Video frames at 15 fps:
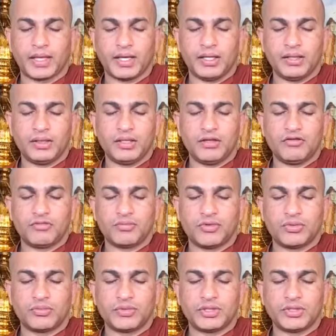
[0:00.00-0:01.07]
In this
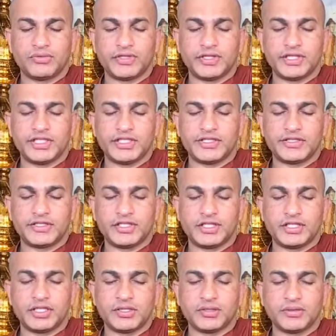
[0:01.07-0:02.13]
moment, with this
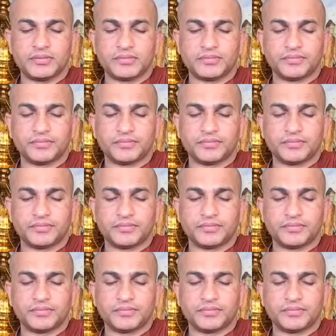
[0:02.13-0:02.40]
sitting,